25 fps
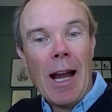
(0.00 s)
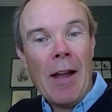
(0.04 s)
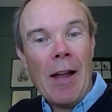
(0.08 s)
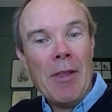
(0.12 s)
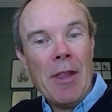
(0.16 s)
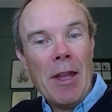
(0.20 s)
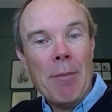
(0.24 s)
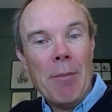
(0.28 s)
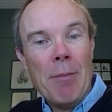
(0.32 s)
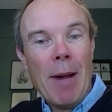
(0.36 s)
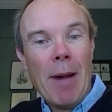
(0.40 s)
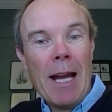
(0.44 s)

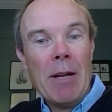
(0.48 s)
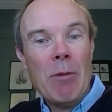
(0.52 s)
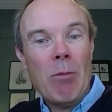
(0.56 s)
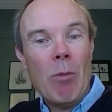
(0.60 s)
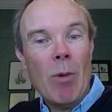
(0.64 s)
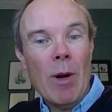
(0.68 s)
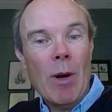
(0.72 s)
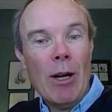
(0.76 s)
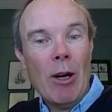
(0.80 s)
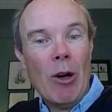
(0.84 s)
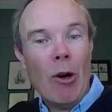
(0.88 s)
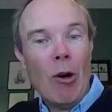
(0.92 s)
And there may
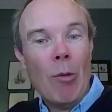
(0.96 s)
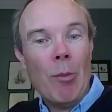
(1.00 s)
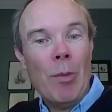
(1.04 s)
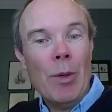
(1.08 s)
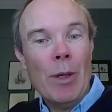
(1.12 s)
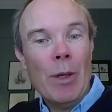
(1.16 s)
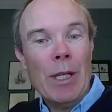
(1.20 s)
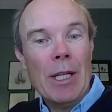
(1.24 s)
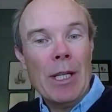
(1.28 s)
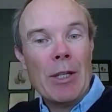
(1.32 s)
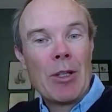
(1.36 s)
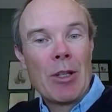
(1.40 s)
well
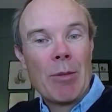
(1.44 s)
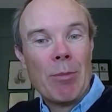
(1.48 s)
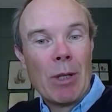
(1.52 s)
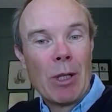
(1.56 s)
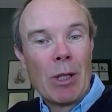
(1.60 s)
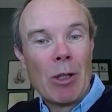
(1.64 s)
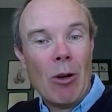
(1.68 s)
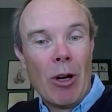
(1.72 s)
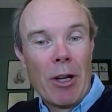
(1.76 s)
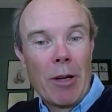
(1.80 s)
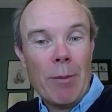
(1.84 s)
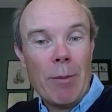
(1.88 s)
be some
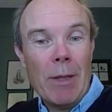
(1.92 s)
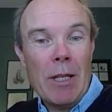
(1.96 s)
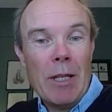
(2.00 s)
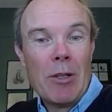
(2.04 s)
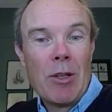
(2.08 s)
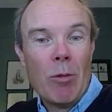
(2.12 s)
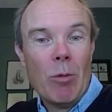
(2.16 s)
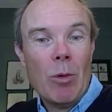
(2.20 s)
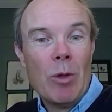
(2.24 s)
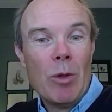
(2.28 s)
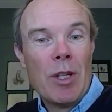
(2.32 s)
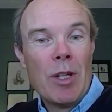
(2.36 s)

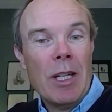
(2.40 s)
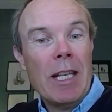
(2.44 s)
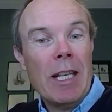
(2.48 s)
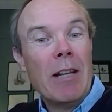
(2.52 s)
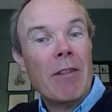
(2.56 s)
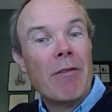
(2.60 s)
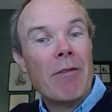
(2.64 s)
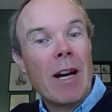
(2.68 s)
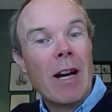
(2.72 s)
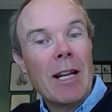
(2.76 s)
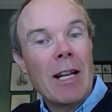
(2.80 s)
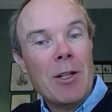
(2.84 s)
economies. It was an
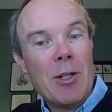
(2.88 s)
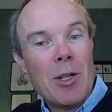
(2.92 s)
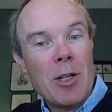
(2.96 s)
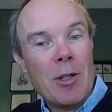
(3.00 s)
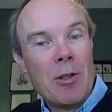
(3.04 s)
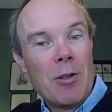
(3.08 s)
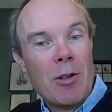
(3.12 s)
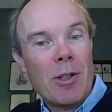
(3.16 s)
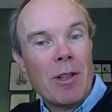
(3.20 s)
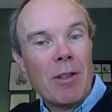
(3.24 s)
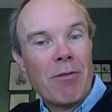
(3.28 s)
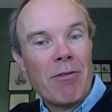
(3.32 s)

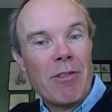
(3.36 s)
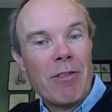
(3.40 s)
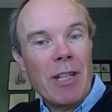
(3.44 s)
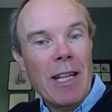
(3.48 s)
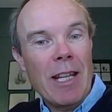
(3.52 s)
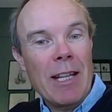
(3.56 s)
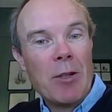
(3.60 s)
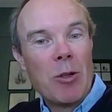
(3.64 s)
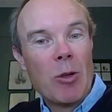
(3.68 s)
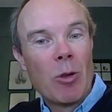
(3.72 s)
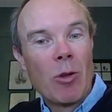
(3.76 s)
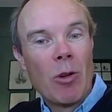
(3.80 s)
innovation during the
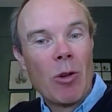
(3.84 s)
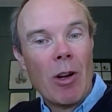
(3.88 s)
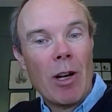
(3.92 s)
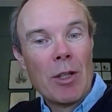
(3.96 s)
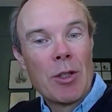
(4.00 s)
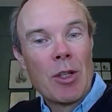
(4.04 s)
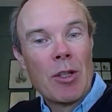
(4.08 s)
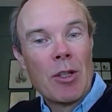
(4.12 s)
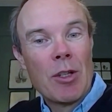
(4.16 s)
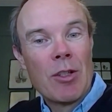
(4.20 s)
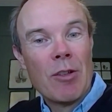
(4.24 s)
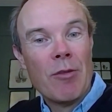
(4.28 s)
financial
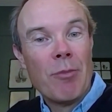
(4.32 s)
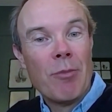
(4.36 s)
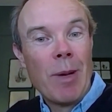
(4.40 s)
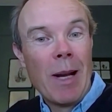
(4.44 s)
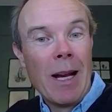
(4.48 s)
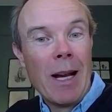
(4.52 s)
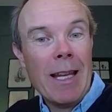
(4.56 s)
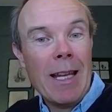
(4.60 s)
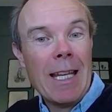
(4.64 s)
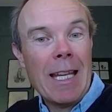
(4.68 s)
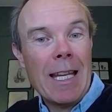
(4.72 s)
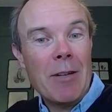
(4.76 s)
crisis of
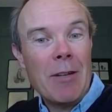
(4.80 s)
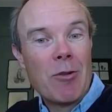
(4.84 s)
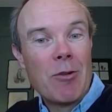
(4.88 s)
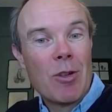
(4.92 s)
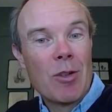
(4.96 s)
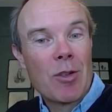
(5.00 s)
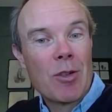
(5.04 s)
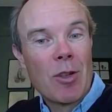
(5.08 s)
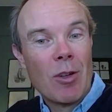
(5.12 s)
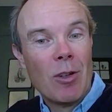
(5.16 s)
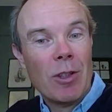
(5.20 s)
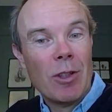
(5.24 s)
paying
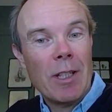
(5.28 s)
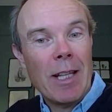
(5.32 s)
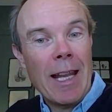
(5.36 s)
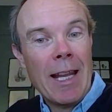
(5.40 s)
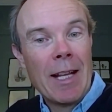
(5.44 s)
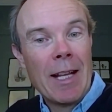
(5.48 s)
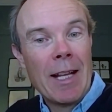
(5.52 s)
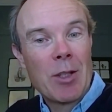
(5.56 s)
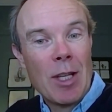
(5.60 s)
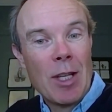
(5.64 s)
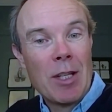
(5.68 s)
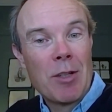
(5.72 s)
interest on
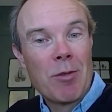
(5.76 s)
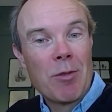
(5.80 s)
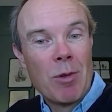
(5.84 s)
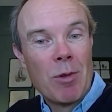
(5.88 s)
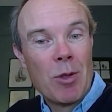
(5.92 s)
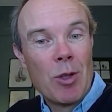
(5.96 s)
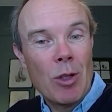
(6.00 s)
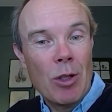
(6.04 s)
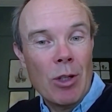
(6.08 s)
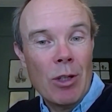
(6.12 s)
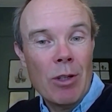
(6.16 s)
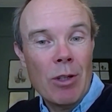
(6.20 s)
excess
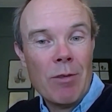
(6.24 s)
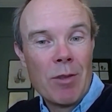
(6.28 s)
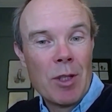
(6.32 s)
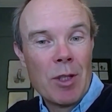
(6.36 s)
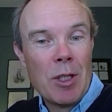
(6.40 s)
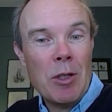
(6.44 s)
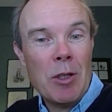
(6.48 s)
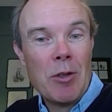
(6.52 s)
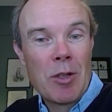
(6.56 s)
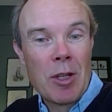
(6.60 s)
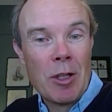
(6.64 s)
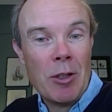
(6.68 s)

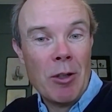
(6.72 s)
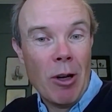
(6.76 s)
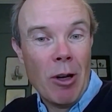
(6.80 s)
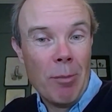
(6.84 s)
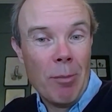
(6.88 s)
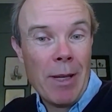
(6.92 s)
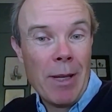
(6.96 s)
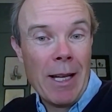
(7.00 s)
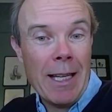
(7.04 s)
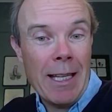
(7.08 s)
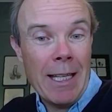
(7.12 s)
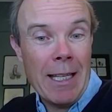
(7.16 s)
reserves. You used to
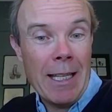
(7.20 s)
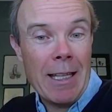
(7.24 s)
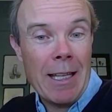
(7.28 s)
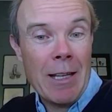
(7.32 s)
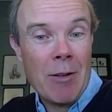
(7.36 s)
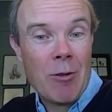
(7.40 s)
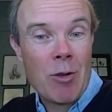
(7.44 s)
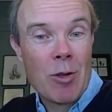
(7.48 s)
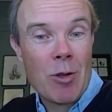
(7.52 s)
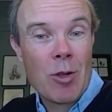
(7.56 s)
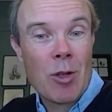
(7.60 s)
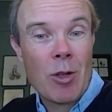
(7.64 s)
not pay
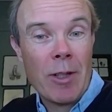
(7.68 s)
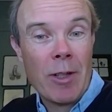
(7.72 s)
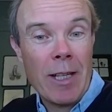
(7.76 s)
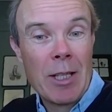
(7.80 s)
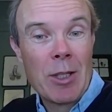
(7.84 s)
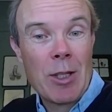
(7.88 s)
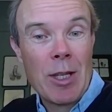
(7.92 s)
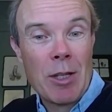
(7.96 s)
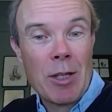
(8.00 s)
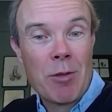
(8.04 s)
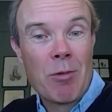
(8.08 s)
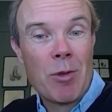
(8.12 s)
interest on
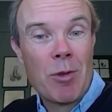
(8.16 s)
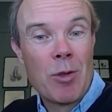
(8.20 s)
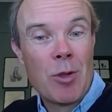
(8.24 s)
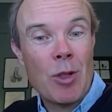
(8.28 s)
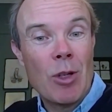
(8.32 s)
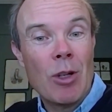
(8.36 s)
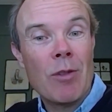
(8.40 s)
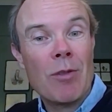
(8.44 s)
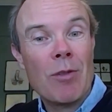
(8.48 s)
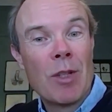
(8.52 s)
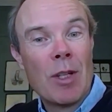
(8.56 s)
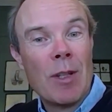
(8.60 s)
excess
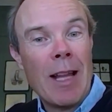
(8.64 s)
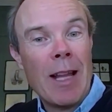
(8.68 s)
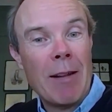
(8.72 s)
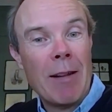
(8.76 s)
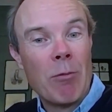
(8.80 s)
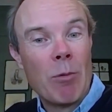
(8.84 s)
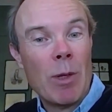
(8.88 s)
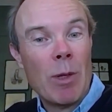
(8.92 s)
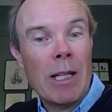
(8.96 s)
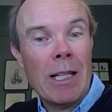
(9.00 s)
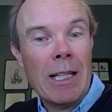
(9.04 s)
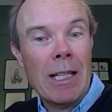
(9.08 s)
reserves, and
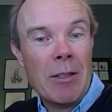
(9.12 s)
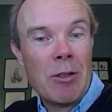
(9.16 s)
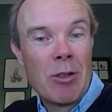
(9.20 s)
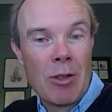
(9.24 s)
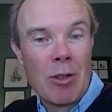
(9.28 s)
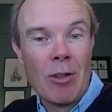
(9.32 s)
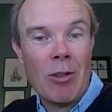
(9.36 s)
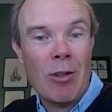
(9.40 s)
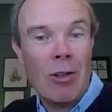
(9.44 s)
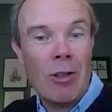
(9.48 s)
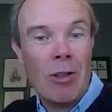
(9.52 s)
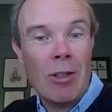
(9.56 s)
that really
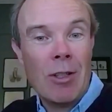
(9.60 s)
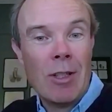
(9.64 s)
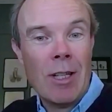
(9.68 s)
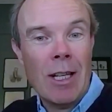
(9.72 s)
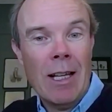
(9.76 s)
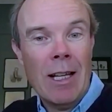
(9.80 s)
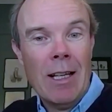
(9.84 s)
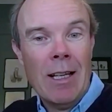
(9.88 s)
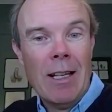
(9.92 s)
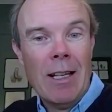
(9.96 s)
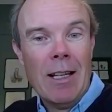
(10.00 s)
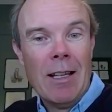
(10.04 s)
turned
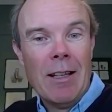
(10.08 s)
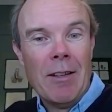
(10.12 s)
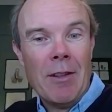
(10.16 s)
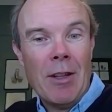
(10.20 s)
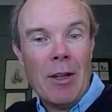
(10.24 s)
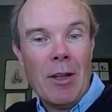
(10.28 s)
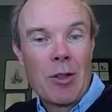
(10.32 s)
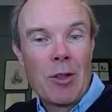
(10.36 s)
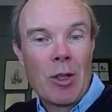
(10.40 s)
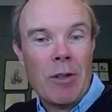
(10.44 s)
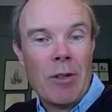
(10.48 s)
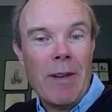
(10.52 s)

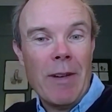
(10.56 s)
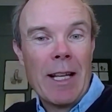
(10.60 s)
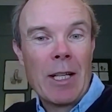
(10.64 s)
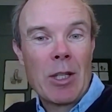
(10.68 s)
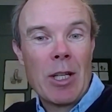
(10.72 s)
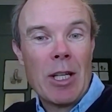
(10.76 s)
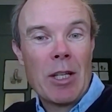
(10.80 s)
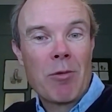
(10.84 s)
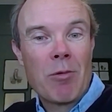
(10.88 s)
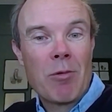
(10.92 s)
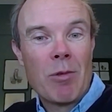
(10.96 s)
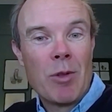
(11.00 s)
the sort of
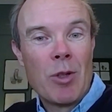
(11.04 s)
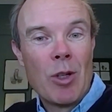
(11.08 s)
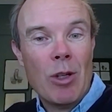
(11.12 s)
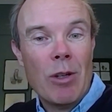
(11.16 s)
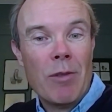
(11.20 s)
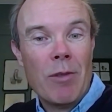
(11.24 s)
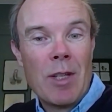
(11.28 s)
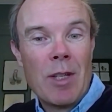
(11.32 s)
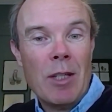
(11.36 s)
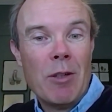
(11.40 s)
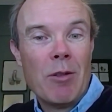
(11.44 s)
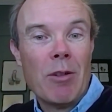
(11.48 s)
excess
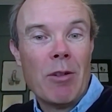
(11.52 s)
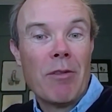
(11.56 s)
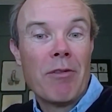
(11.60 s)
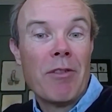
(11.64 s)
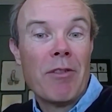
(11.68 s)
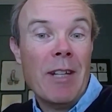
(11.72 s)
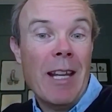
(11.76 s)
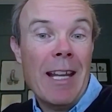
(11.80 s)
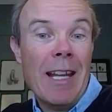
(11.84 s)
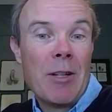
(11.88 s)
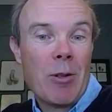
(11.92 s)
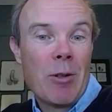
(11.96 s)
reserves into a
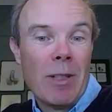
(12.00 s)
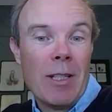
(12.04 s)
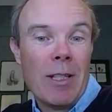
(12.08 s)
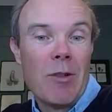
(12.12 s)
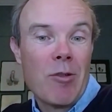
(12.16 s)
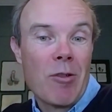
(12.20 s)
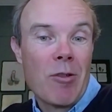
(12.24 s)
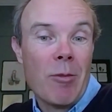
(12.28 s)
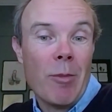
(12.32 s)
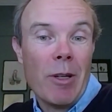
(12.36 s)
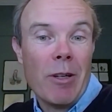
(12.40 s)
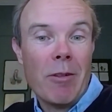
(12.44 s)
financial
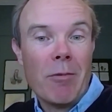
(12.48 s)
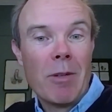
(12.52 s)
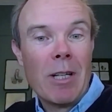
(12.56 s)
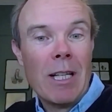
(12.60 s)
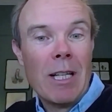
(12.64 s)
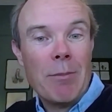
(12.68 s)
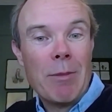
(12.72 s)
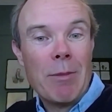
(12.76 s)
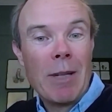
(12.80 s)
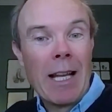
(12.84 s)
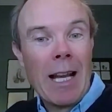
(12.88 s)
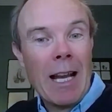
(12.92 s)
instrument. It
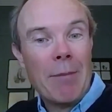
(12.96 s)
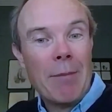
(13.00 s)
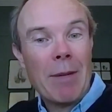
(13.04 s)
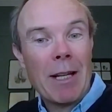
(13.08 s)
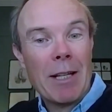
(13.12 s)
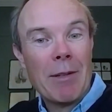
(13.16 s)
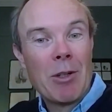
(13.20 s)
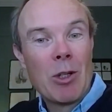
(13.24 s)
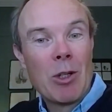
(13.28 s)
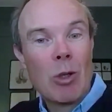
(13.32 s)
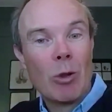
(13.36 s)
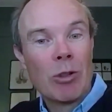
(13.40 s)
really became
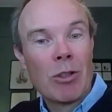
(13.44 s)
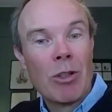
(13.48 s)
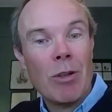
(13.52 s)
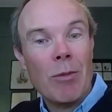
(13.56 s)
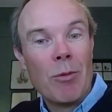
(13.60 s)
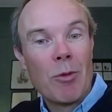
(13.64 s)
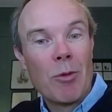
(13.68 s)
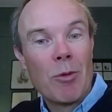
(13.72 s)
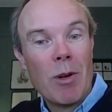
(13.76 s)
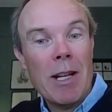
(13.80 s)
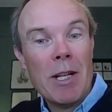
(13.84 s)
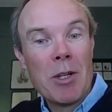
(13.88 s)
a short
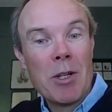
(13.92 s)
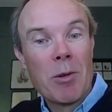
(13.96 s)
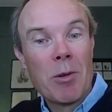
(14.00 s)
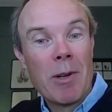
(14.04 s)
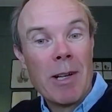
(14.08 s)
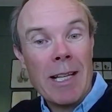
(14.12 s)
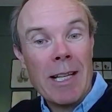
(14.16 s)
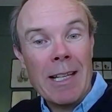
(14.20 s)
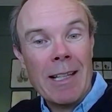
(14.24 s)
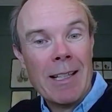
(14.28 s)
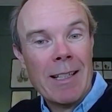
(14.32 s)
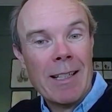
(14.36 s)
term
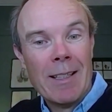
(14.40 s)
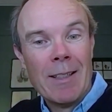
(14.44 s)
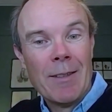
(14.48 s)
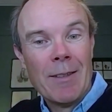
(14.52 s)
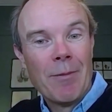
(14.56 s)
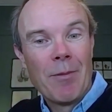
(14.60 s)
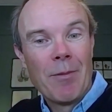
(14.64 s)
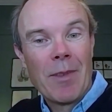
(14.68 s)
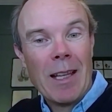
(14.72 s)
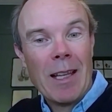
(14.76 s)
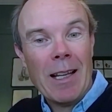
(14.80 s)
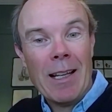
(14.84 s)
treasury
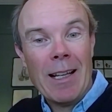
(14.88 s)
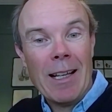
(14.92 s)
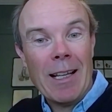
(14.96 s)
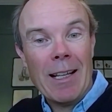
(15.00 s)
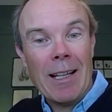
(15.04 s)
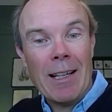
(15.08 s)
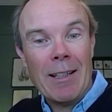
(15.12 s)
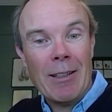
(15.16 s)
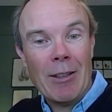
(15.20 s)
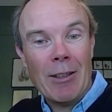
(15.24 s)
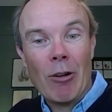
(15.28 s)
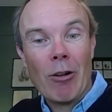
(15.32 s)

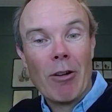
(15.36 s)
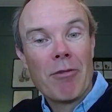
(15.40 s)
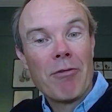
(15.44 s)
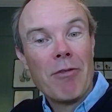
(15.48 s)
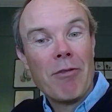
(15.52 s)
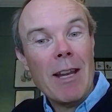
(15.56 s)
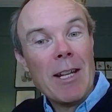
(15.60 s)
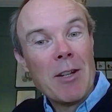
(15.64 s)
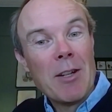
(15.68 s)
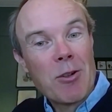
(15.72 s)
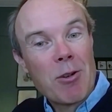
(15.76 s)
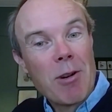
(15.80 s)
uh, or a
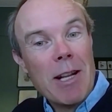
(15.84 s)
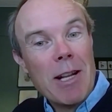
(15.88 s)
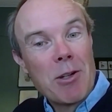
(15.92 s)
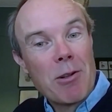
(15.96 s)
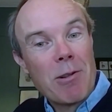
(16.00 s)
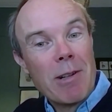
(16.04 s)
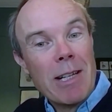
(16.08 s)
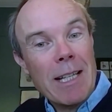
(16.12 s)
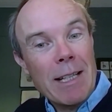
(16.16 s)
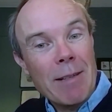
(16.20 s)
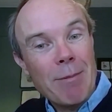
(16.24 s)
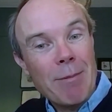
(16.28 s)
Fed
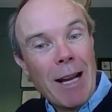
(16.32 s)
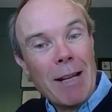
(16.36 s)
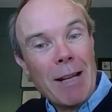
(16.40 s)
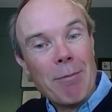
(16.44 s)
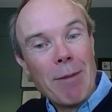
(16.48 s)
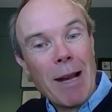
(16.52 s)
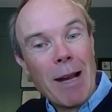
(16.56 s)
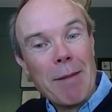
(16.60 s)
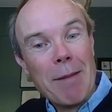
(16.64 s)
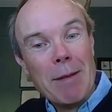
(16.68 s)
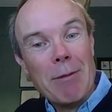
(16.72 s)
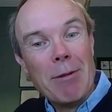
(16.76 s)
Treasury,
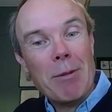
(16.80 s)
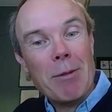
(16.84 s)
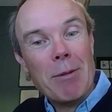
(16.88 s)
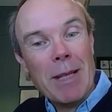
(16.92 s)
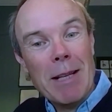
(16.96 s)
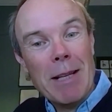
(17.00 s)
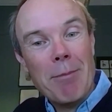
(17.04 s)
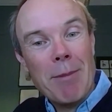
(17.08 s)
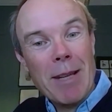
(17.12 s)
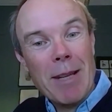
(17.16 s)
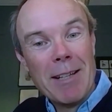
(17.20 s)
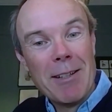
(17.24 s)
maybe would
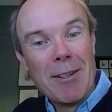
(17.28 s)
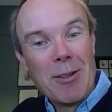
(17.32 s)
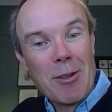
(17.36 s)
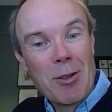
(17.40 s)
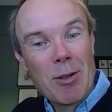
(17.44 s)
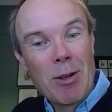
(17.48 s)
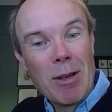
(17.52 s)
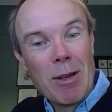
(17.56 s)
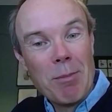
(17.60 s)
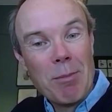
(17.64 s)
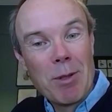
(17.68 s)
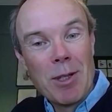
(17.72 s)
be a better
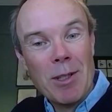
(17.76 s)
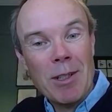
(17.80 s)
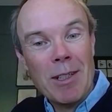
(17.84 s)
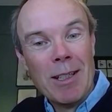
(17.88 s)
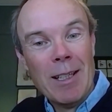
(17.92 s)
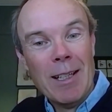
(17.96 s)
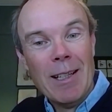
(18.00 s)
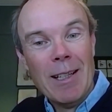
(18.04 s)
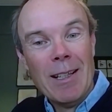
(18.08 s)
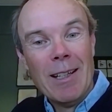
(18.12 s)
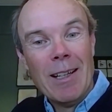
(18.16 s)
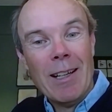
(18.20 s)

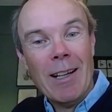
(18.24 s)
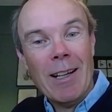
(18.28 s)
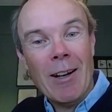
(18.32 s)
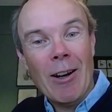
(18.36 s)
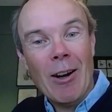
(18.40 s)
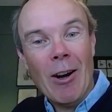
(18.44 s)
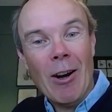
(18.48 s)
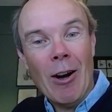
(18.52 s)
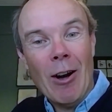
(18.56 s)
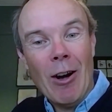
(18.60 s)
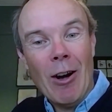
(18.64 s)
description right.